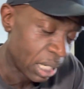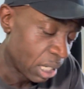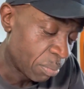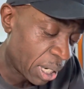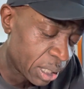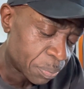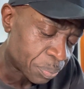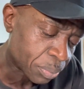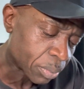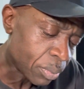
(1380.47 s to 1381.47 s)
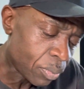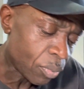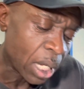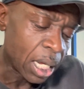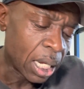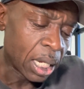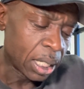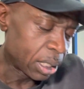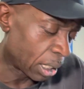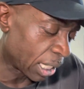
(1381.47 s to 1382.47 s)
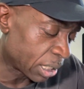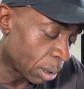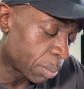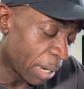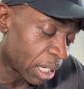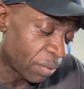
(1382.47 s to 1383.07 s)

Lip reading: But so that's how the Bank of